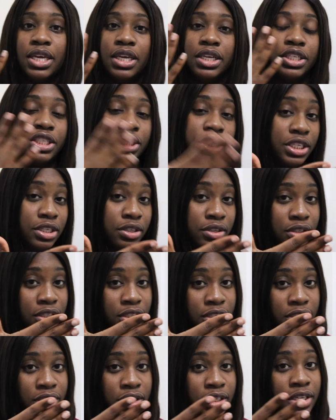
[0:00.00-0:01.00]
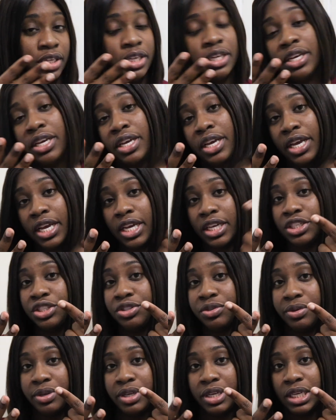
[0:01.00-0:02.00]
Sheldon,
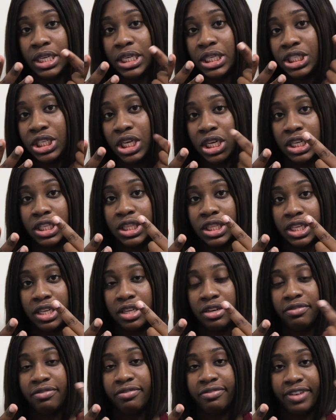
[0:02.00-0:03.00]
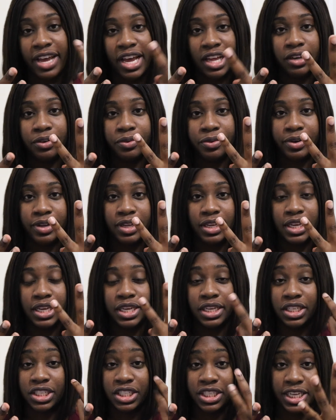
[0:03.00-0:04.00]
Hedry, Jonathan, Valerie,
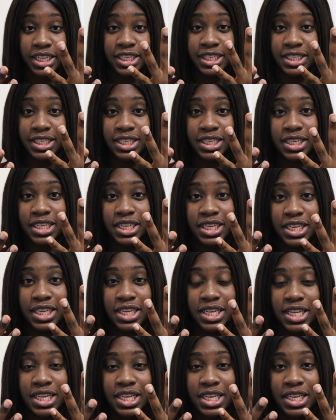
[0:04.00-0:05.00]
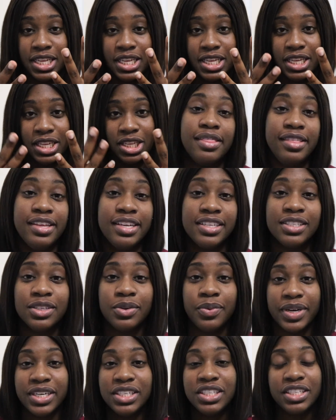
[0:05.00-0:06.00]
and Jason. This
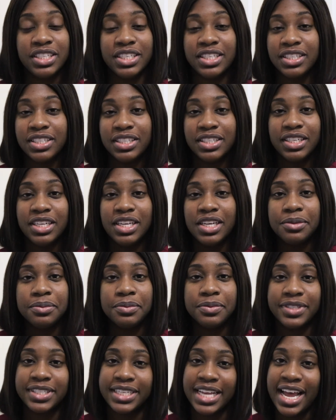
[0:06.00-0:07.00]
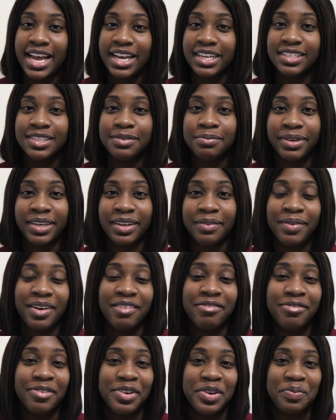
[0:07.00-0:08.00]
question was asked by my
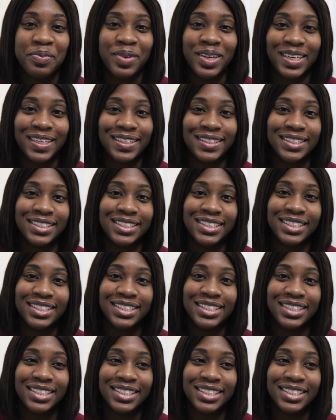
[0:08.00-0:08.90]
friend Melinda